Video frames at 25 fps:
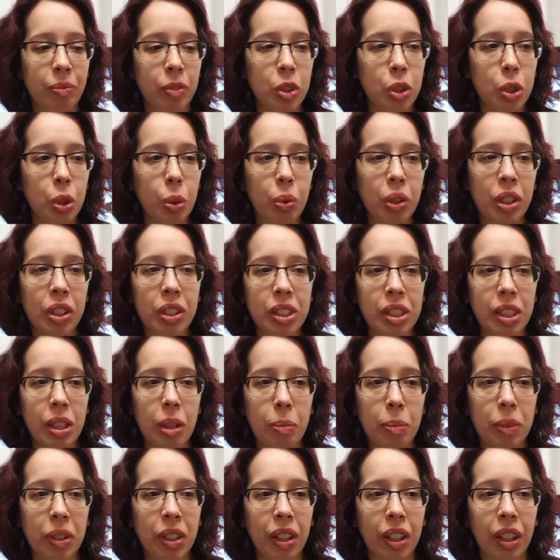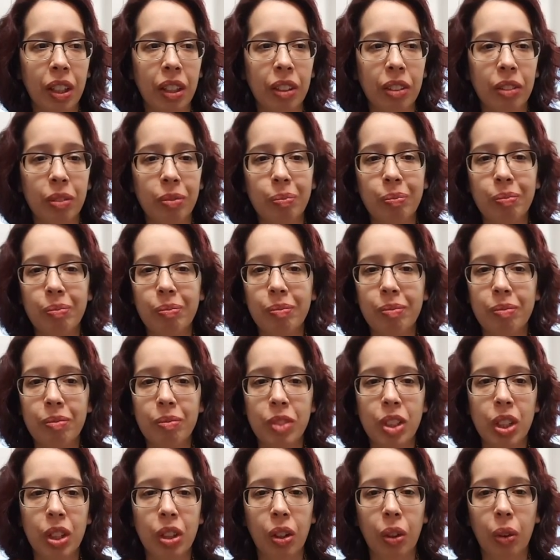doing something,
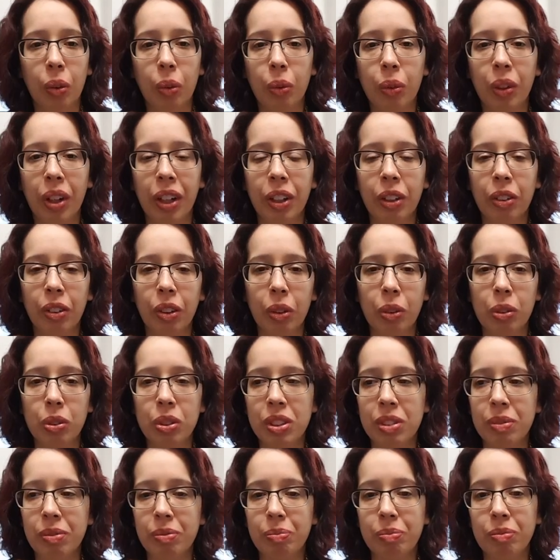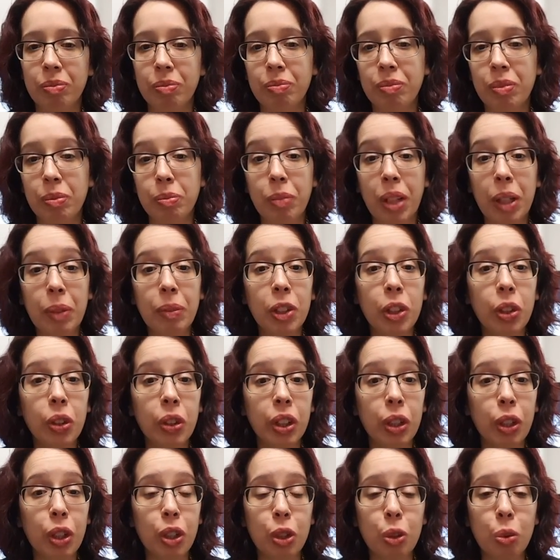I don't know, maybe
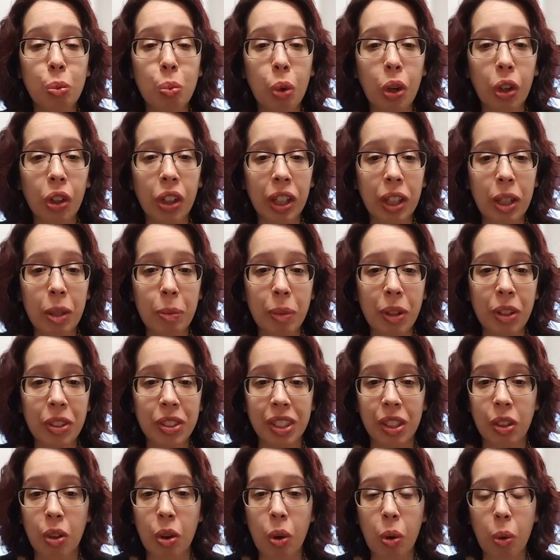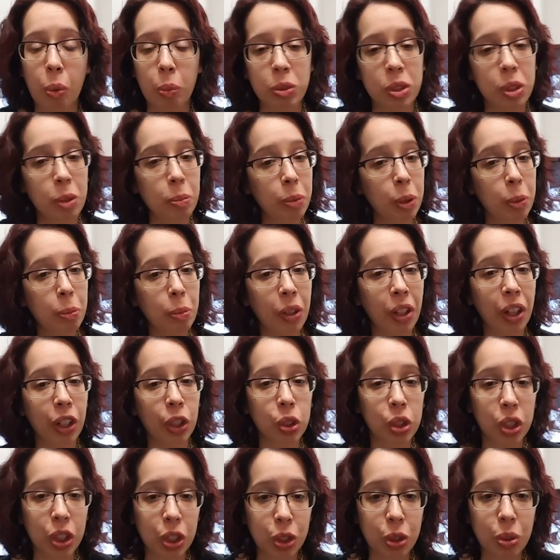looking through work emails at home? Some people
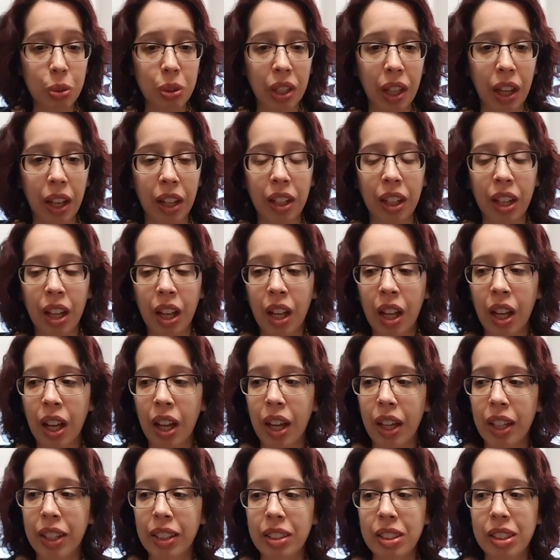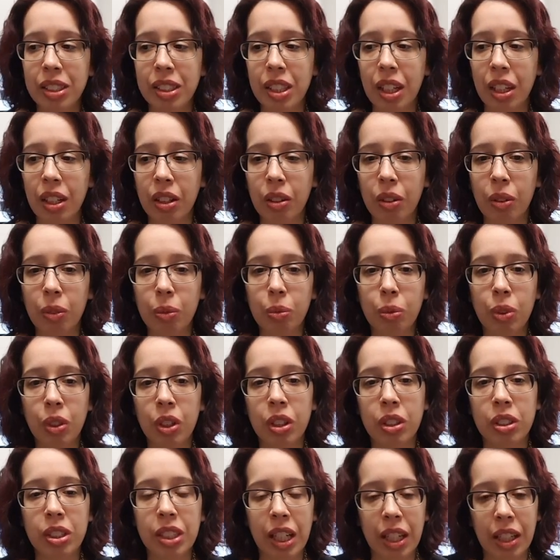actually do that instead of
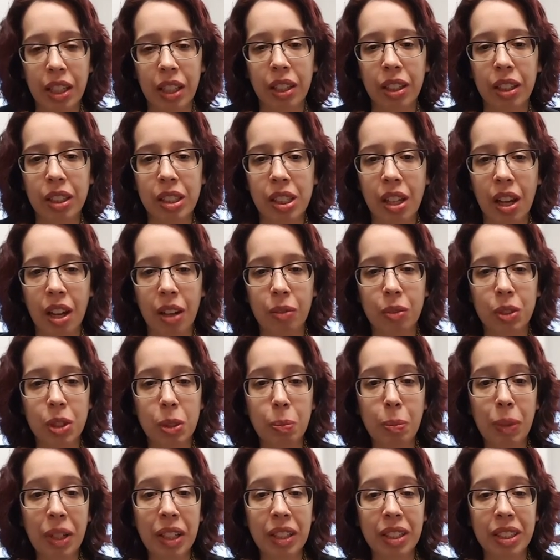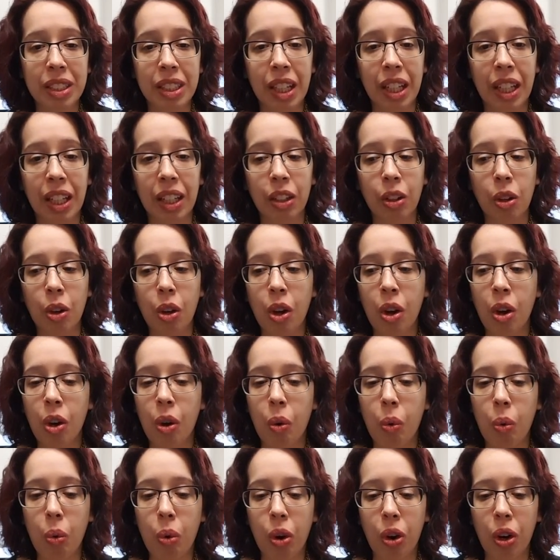taking the time to meditate,
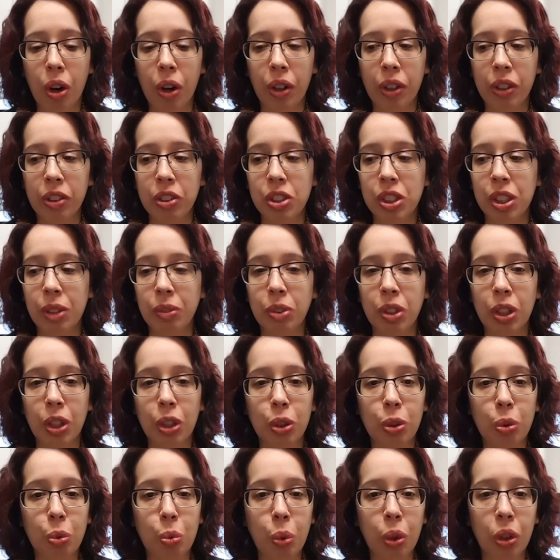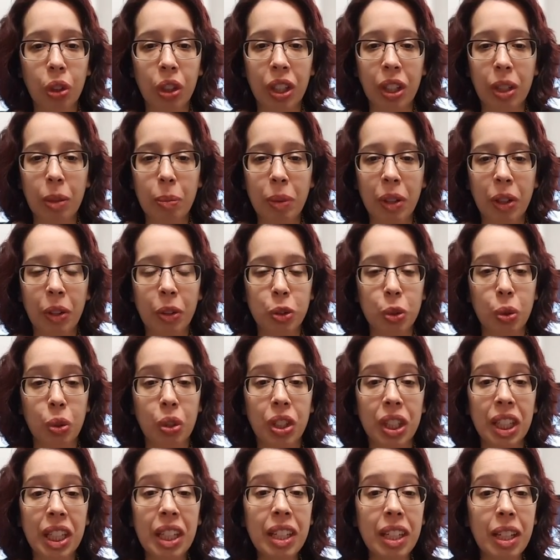or sifting through work emails, or
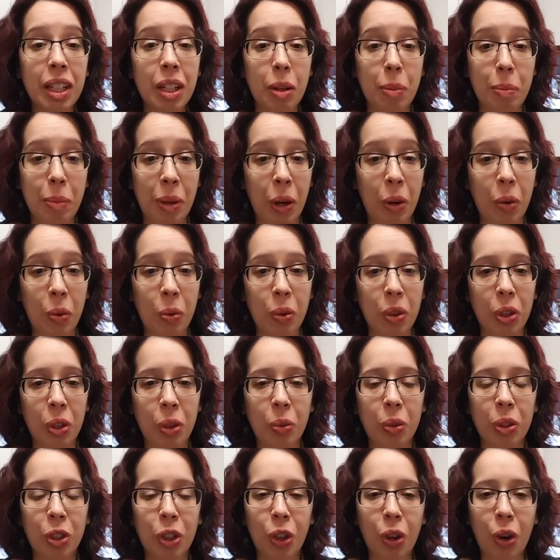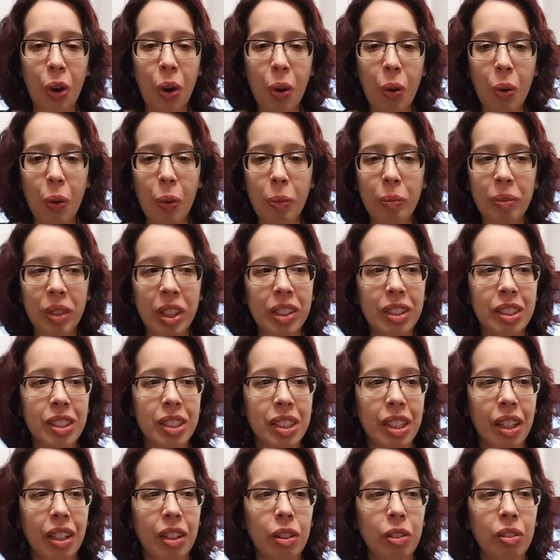thinking about work when you're home
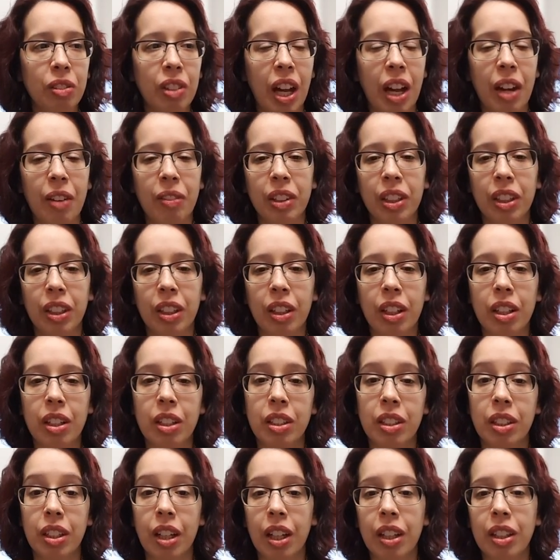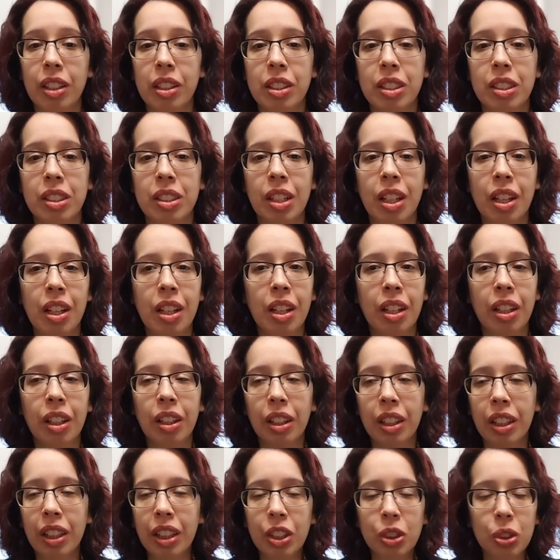instead of having a nice
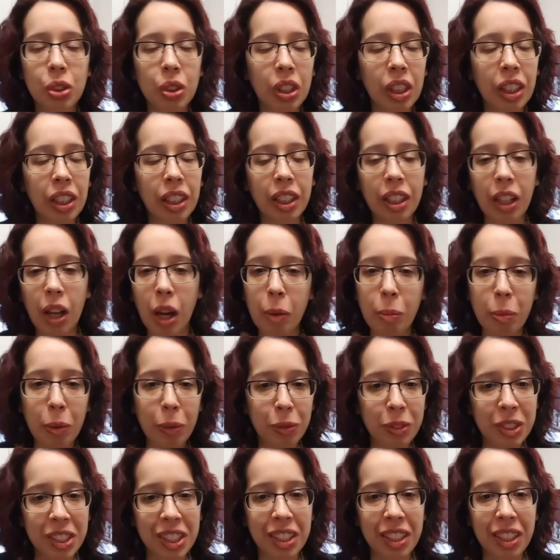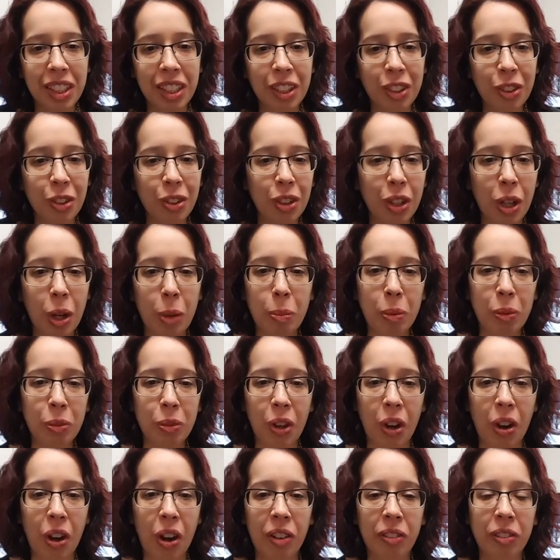leisurely cup of tea or a cup of
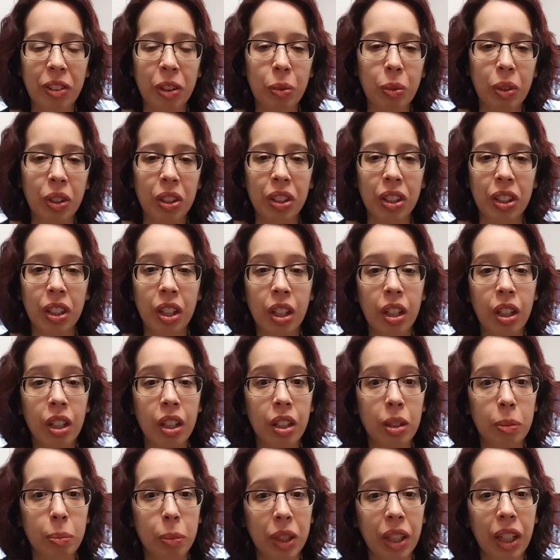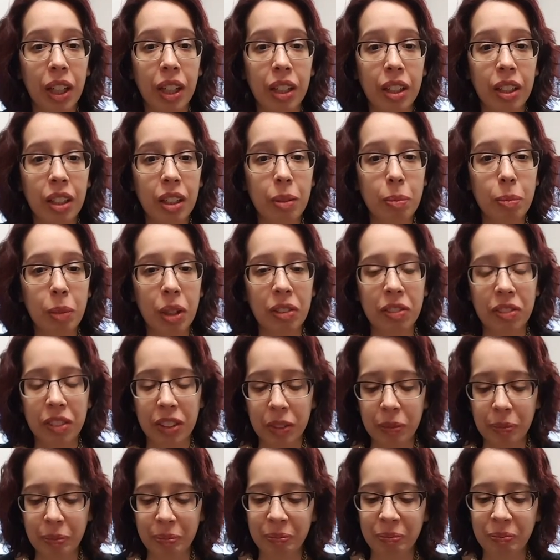coffee with a banana nut
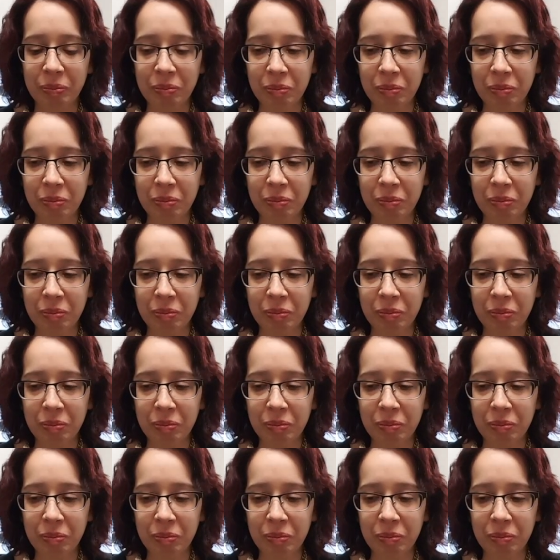muffin.